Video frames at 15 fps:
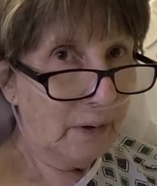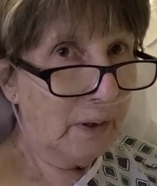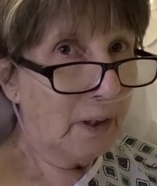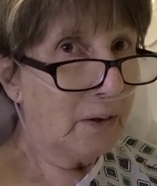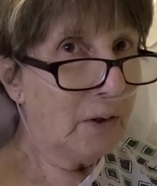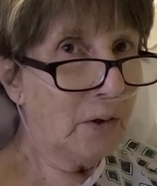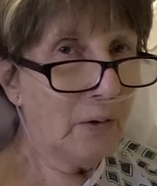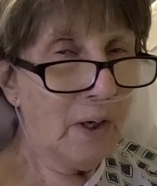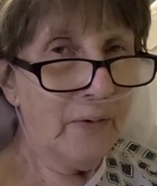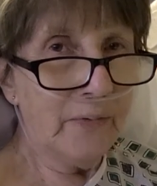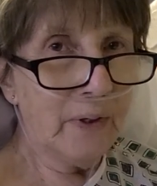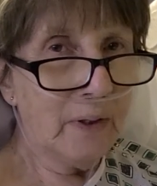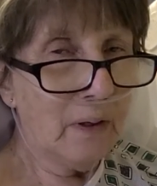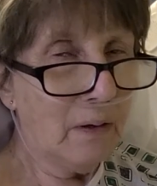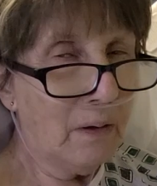And you know, I've
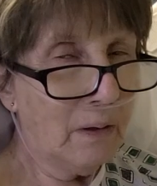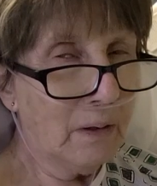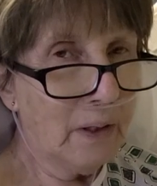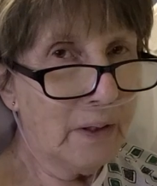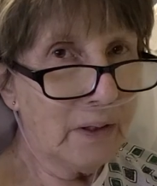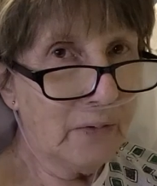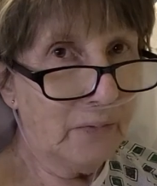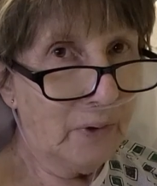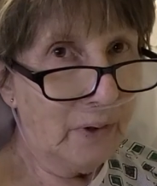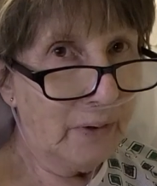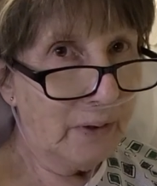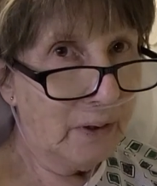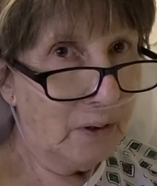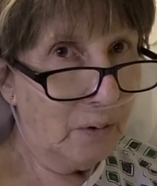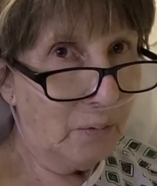done all kinds of
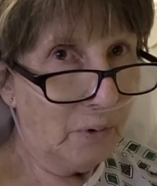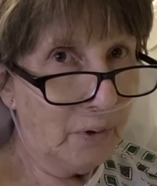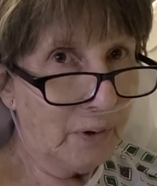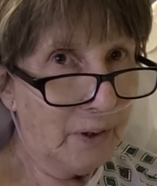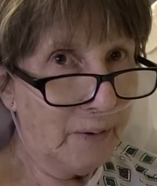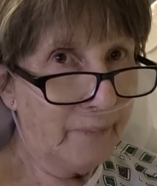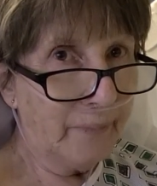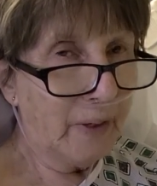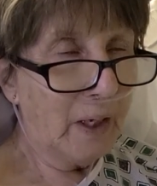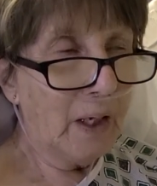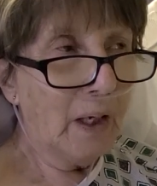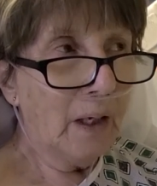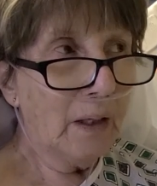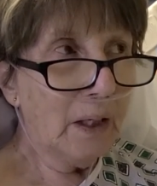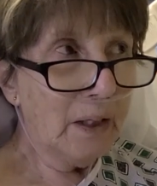volunteer work.
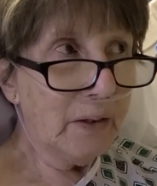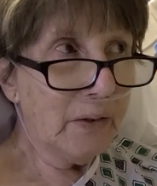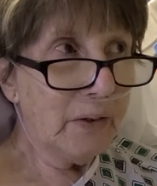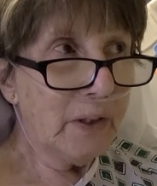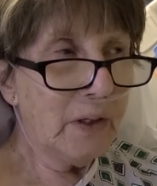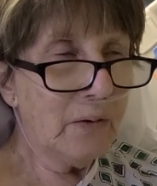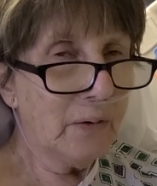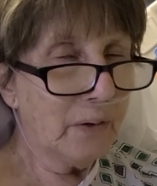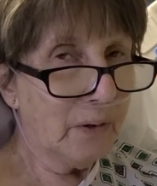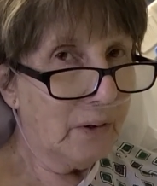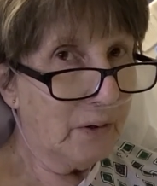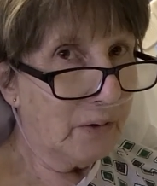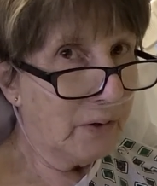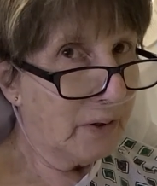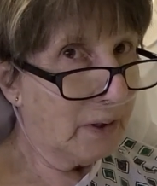I'd like to see you
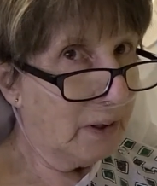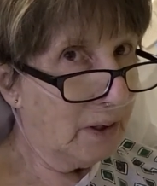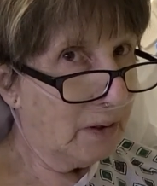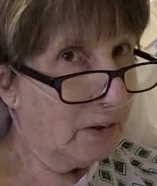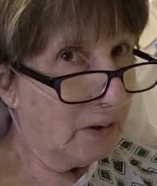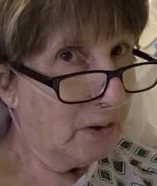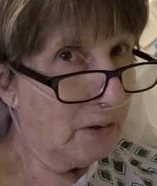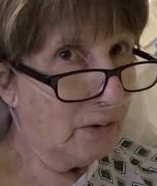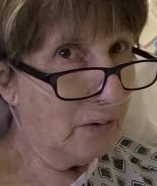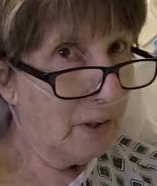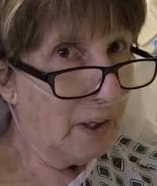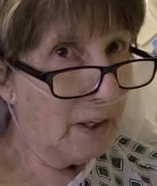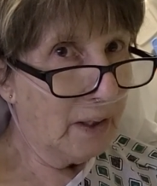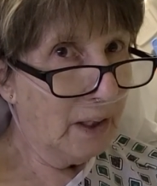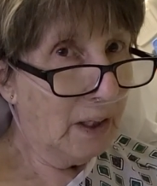encourage the kids to do
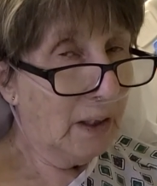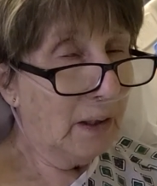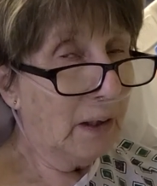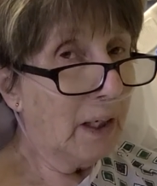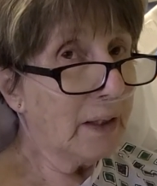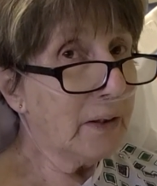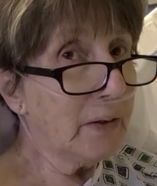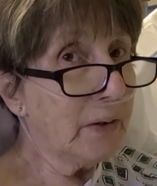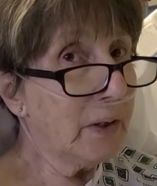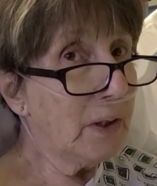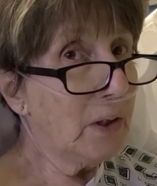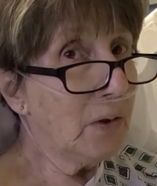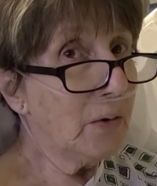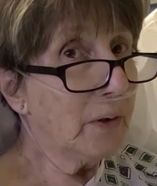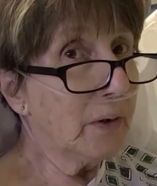that. I'd like to see
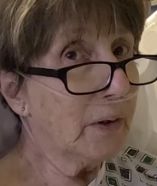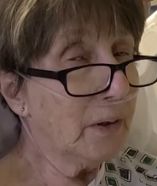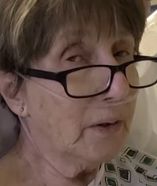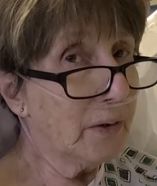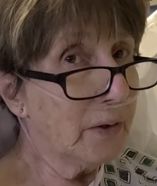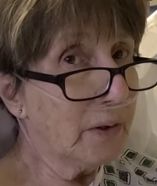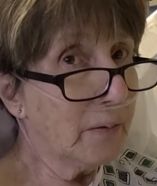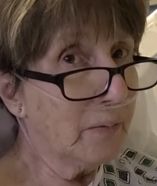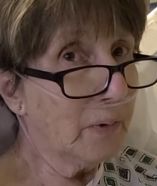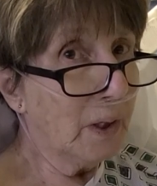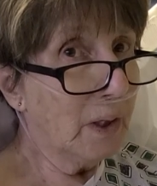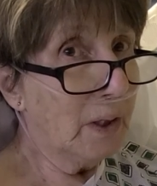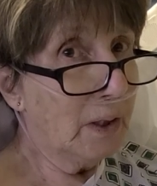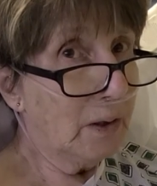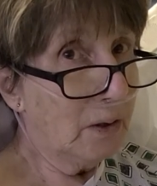you encourage them
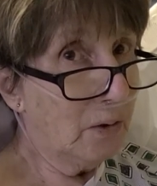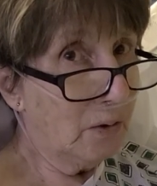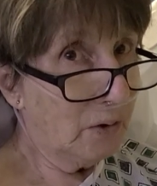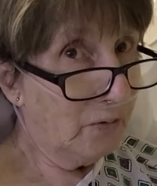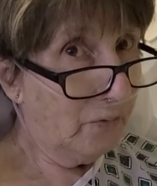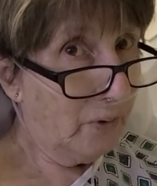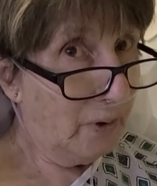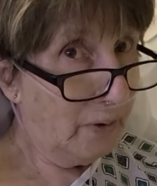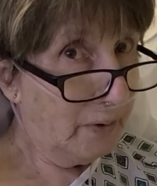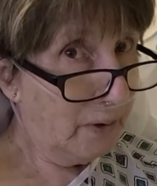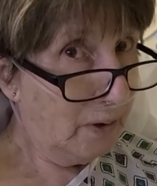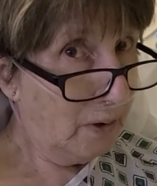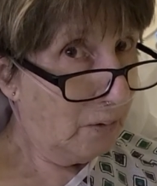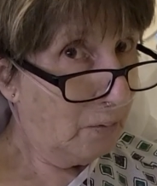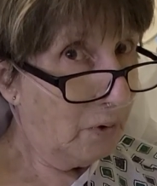to do some
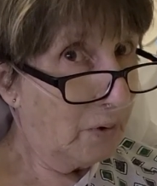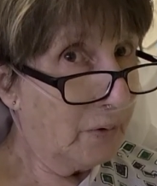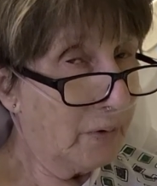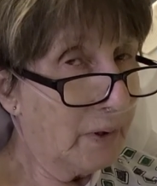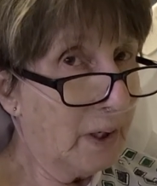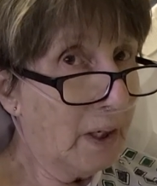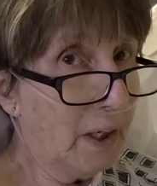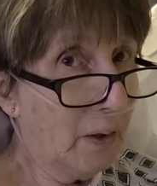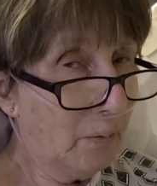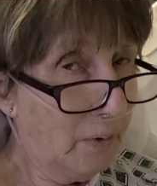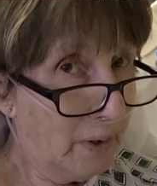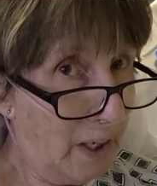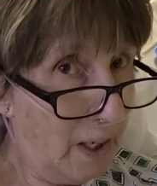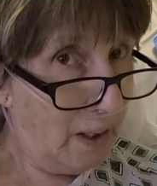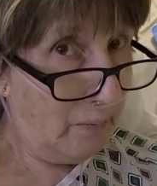volunteer work
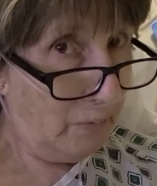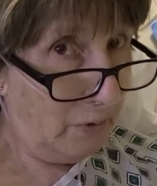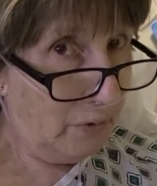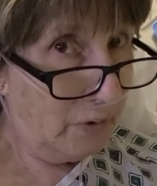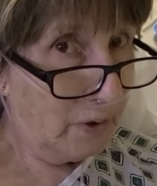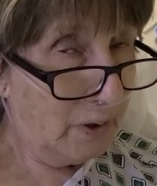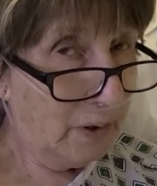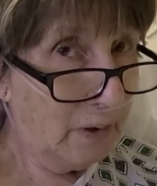with animals.